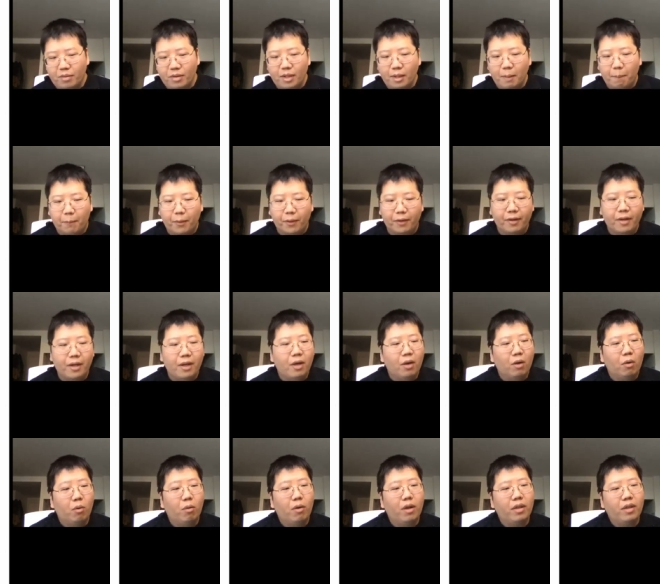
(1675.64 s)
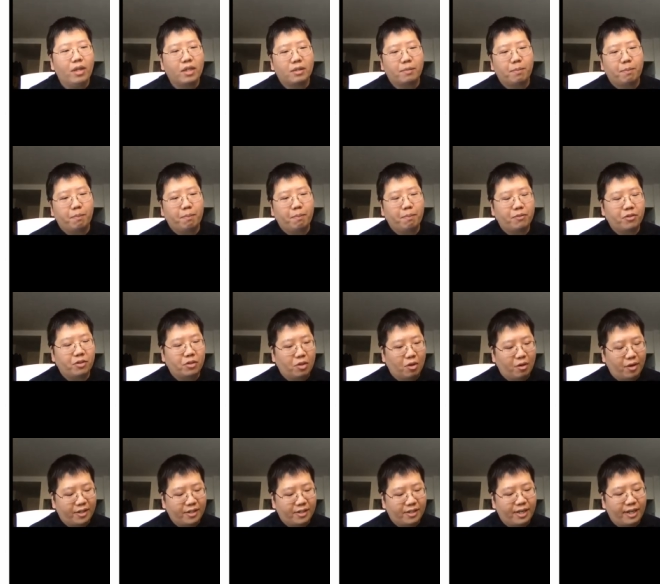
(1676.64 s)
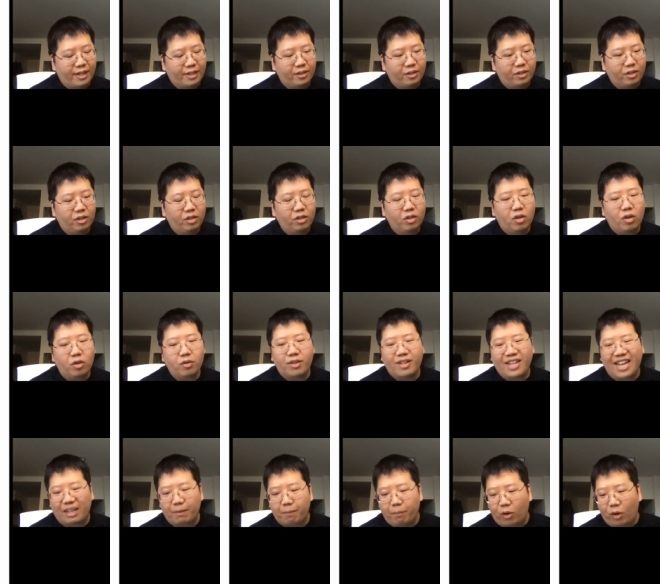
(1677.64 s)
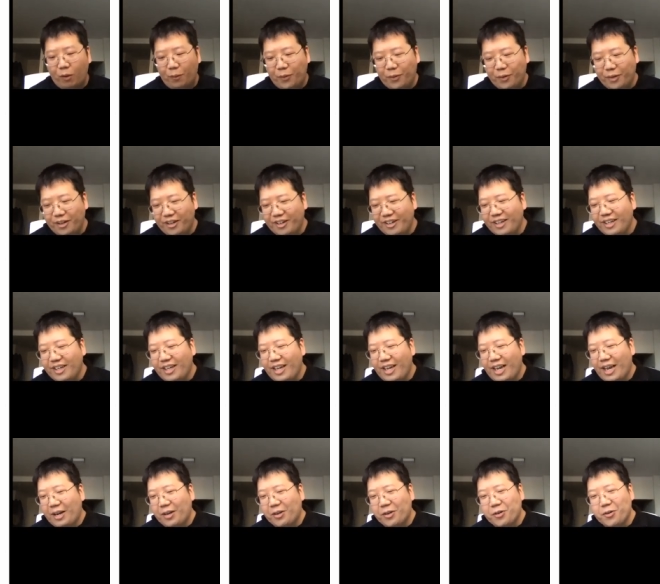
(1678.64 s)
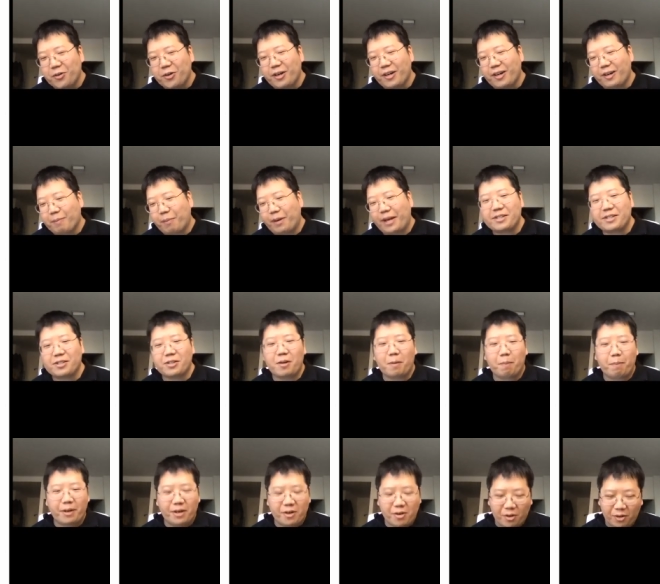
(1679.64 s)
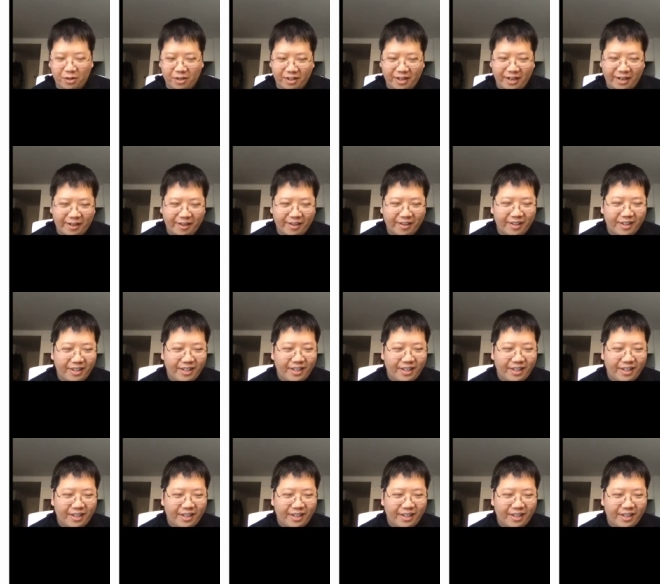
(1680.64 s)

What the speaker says: But when this stock is like not that popular, and you place a big order there,